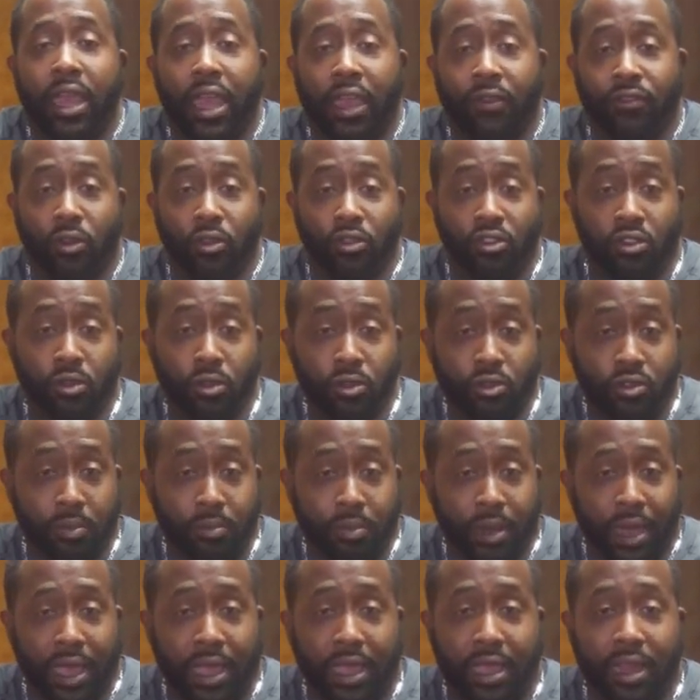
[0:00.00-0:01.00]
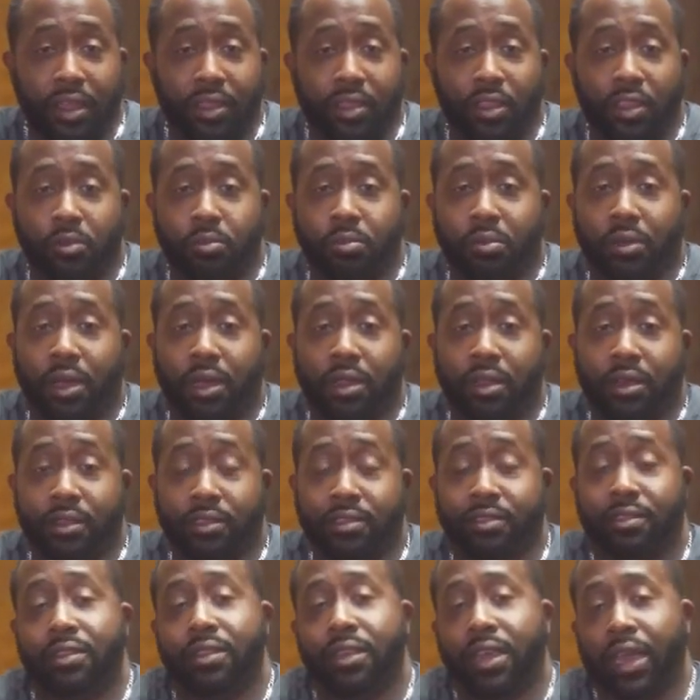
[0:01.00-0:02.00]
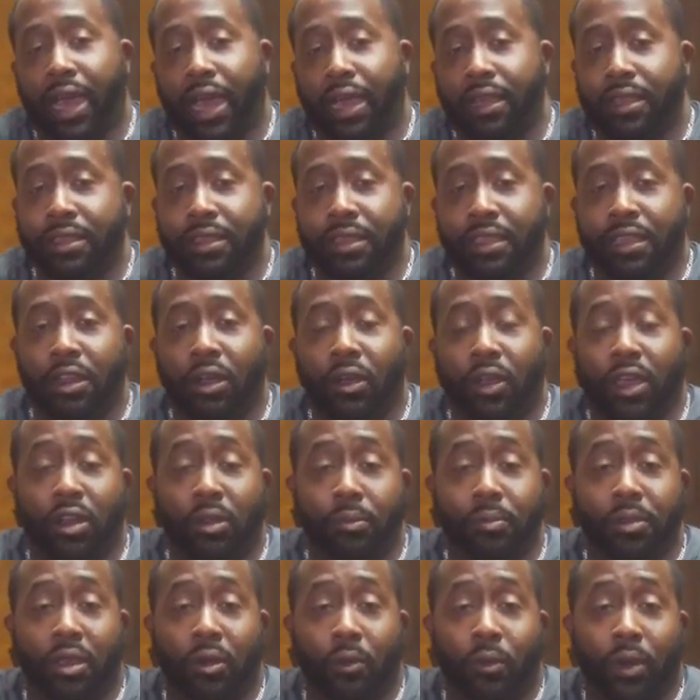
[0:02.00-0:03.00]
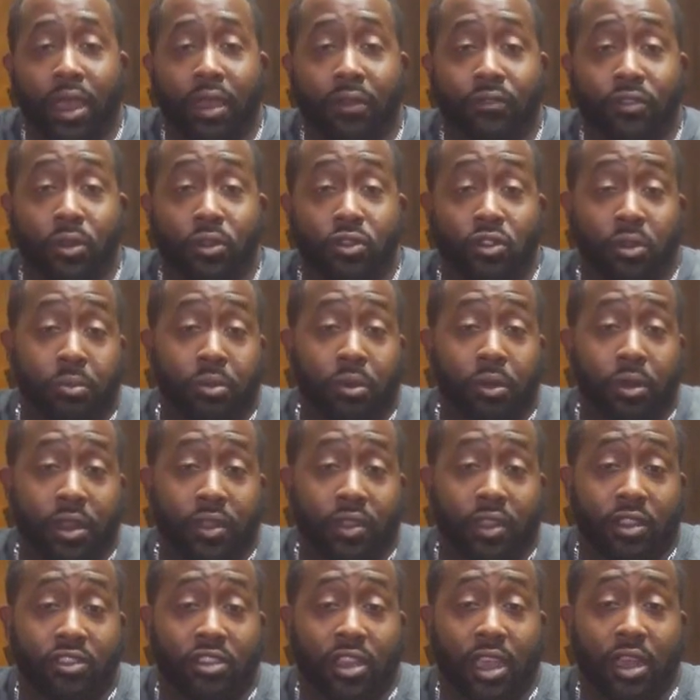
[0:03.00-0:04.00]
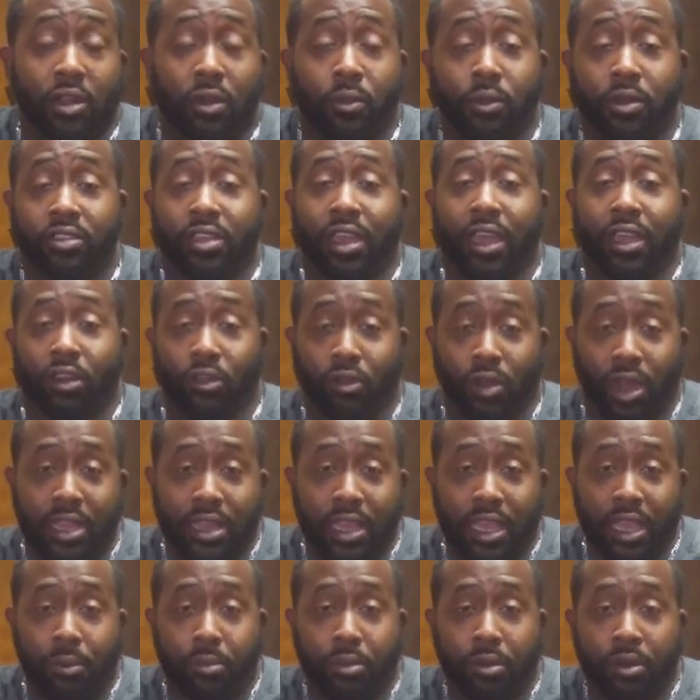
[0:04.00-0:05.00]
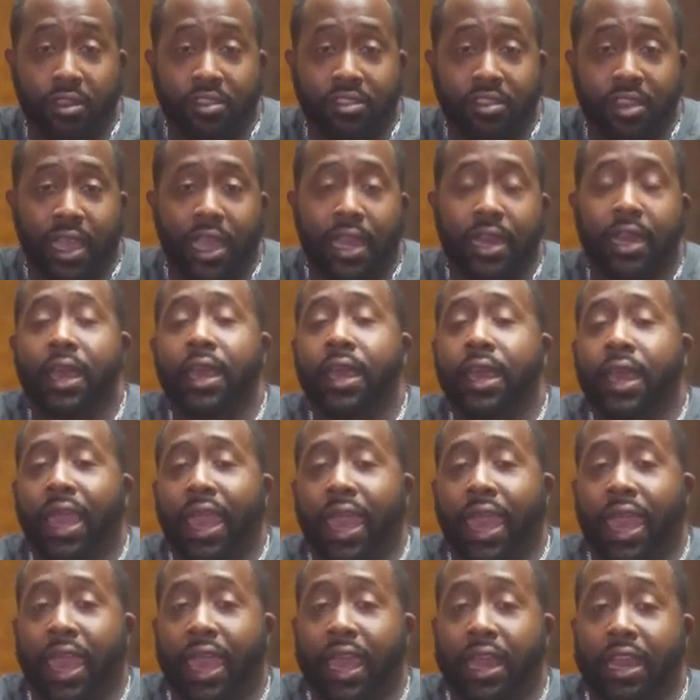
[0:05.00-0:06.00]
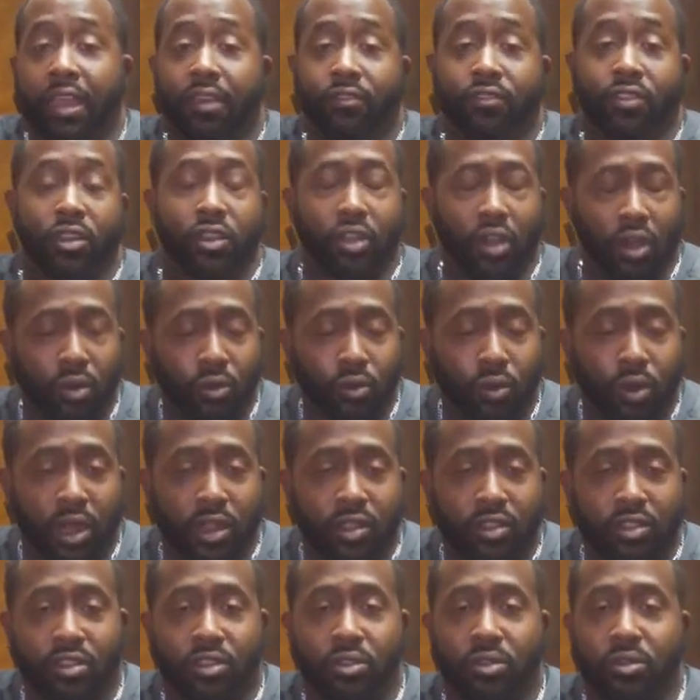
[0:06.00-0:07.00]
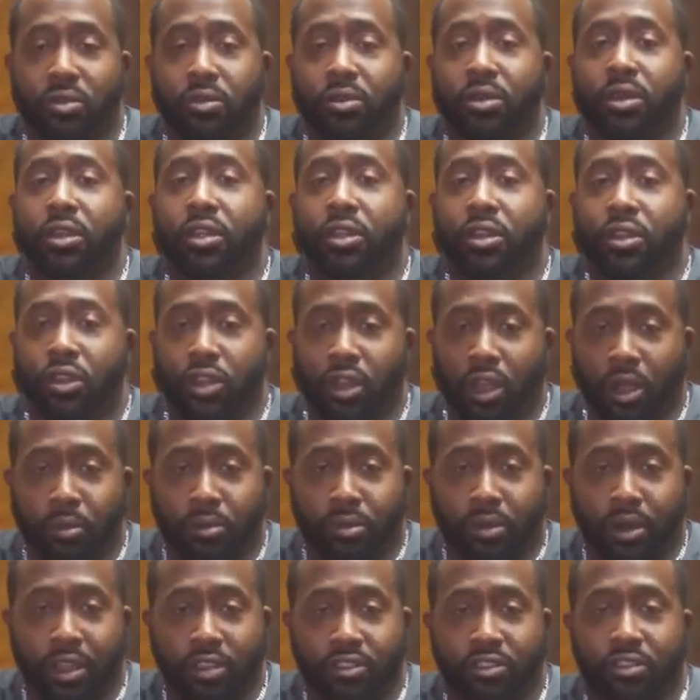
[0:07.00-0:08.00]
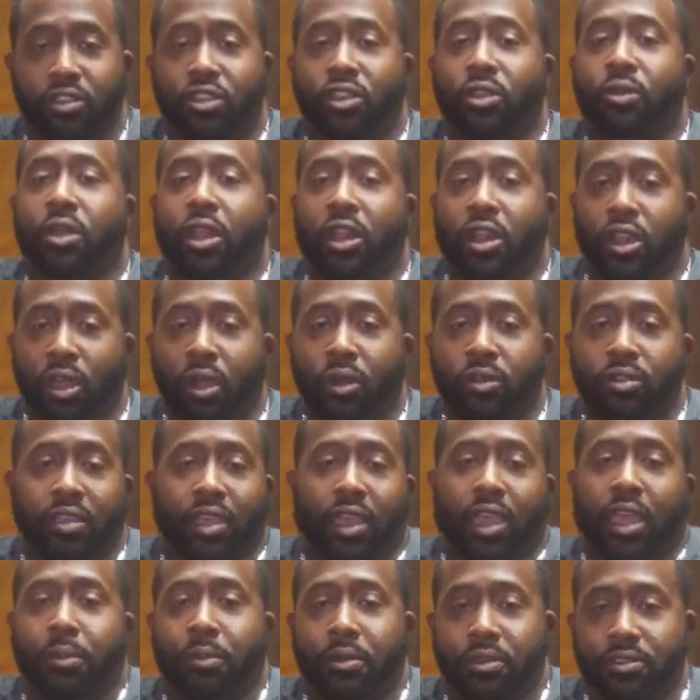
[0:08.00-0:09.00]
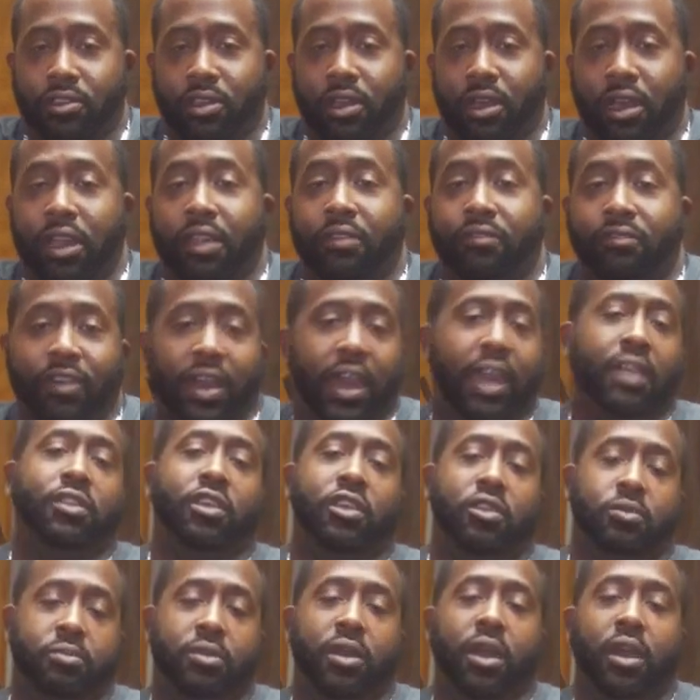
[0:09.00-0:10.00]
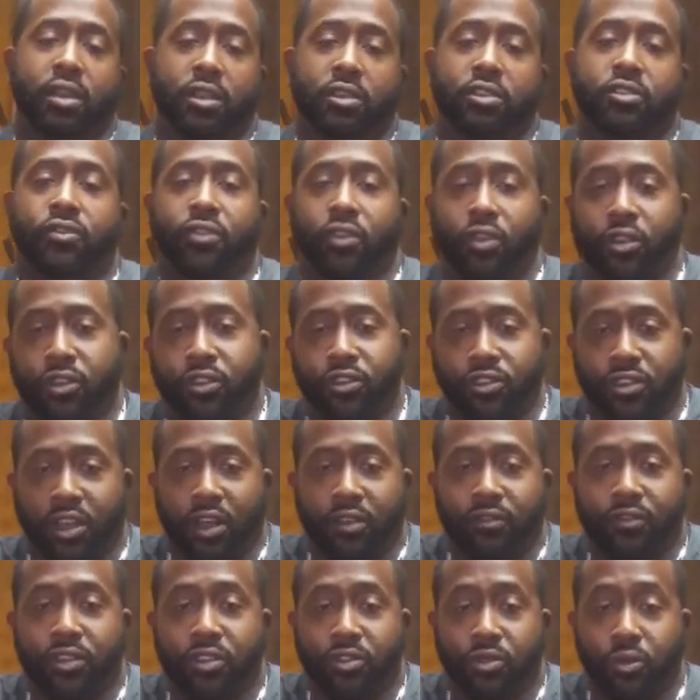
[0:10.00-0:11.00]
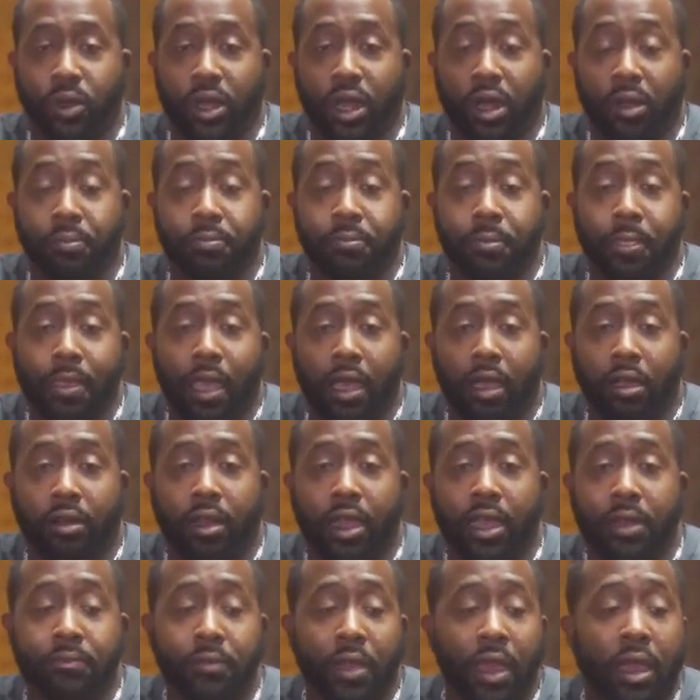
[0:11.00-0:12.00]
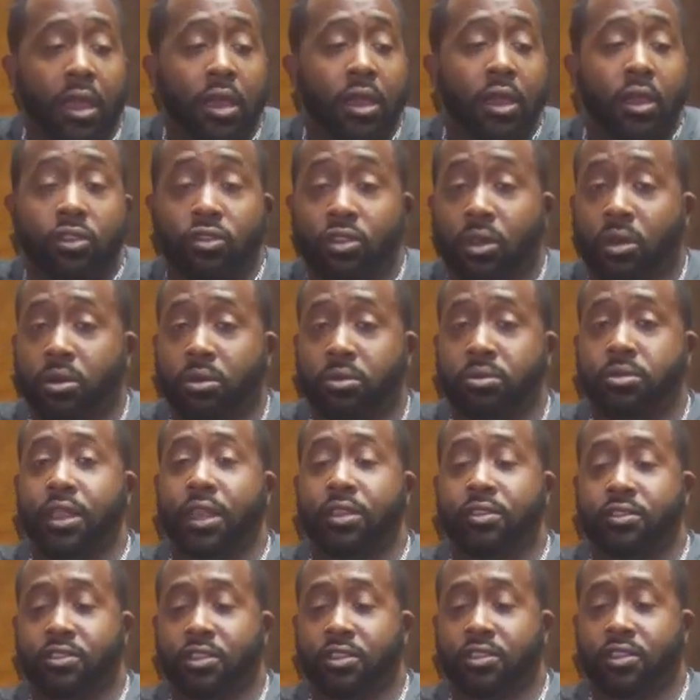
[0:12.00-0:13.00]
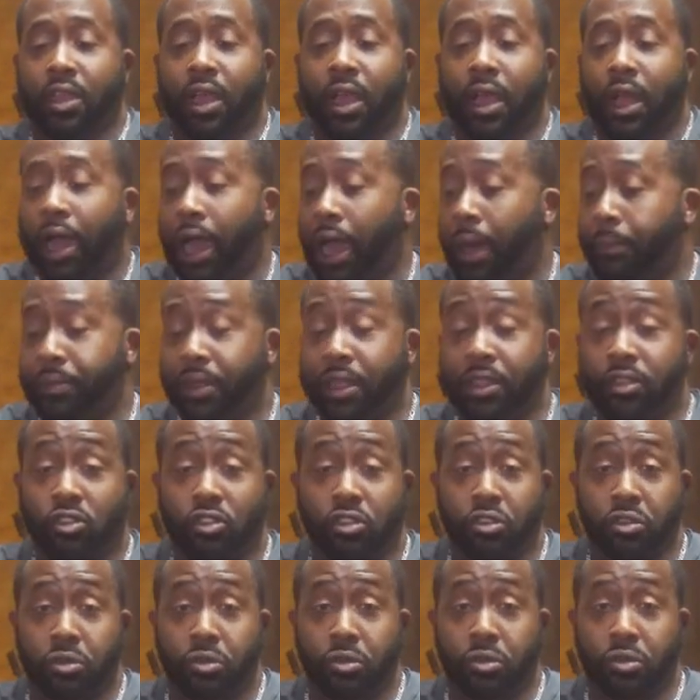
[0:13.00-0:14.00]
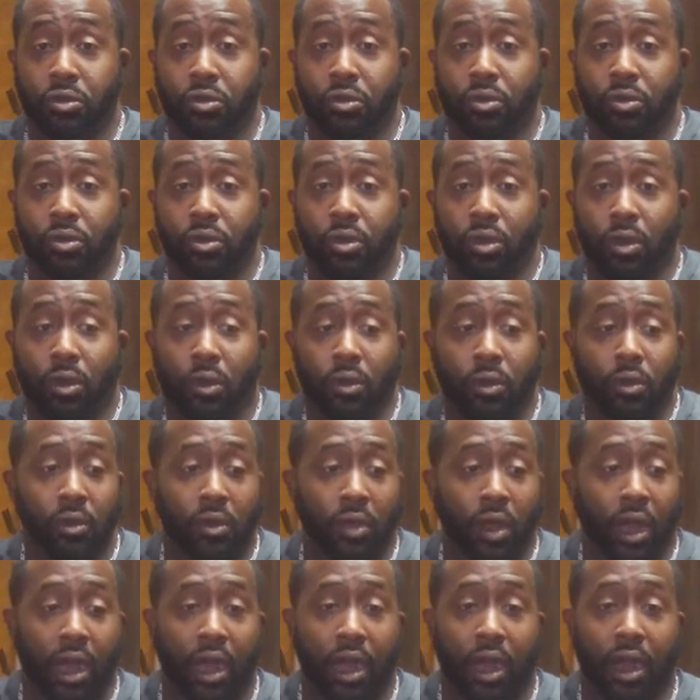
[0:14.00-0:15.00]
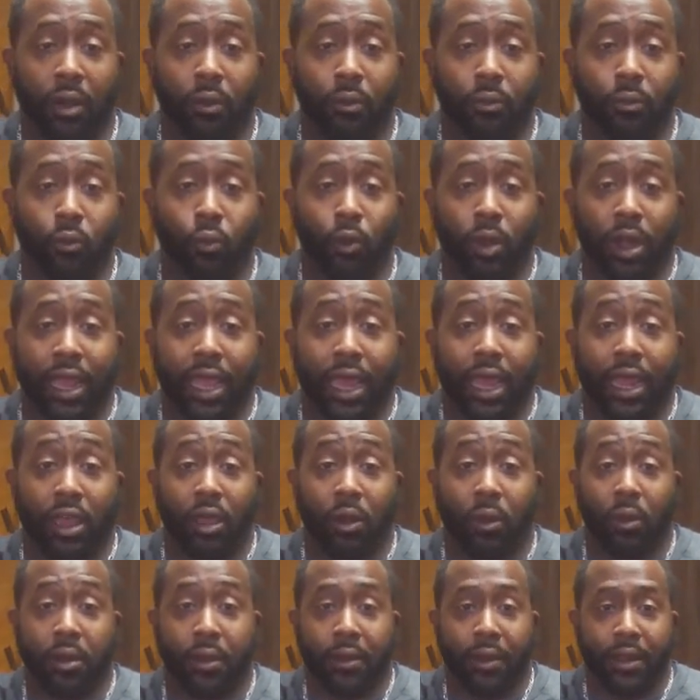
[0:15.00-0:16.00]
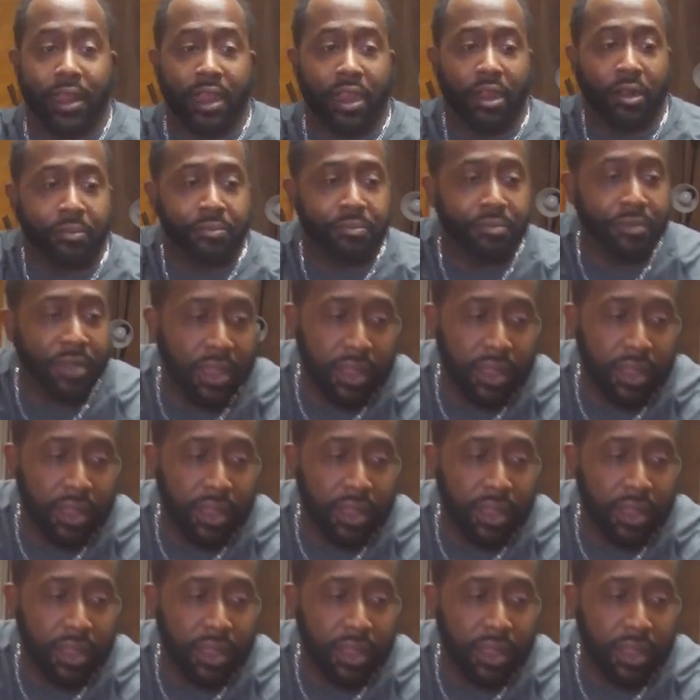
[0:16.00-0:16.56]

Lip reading: If you choose to buy any of these products, you know, it'll be a way of you supporting the channel, which I greatly appreciate. And if you don't want to, no pressure, you can go to Amazon and find these products for yourself as well. All right, so let's just hop into what I got going on here.